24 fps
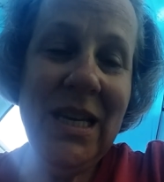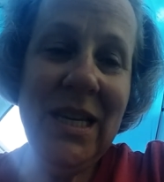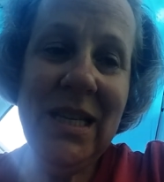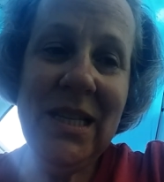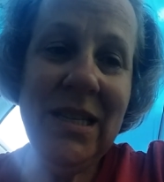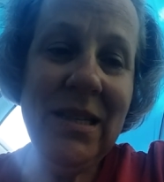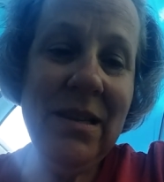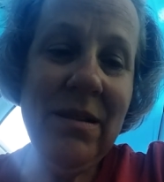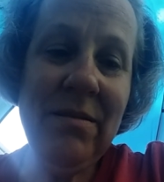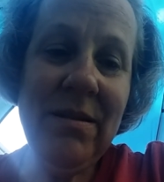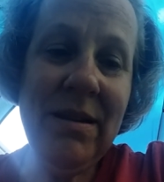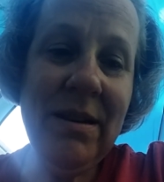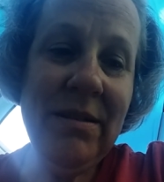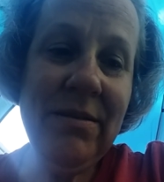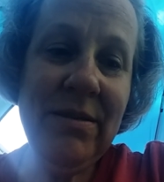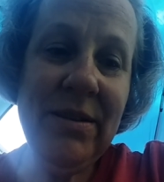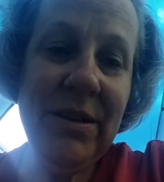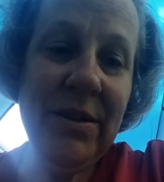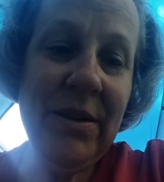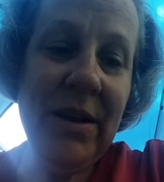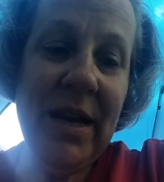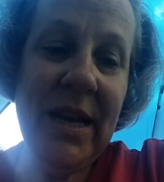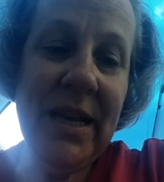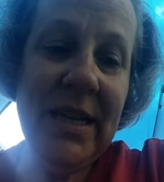So I don't
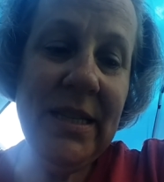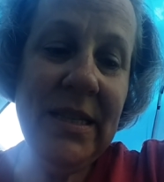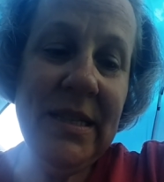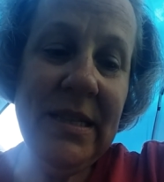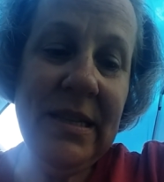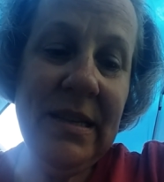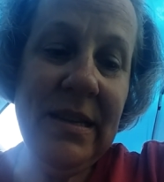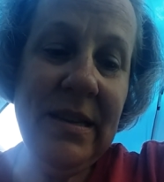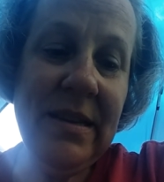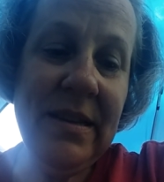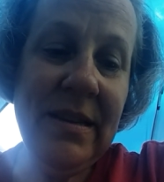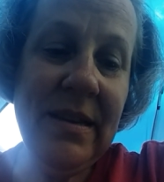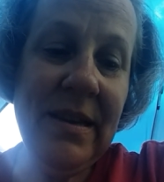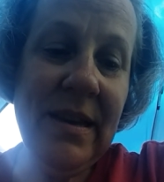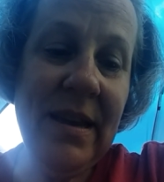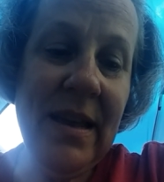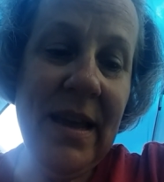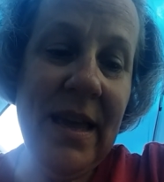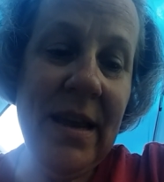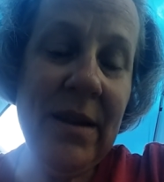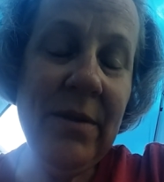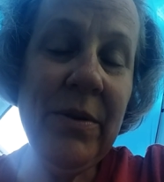know, guys. I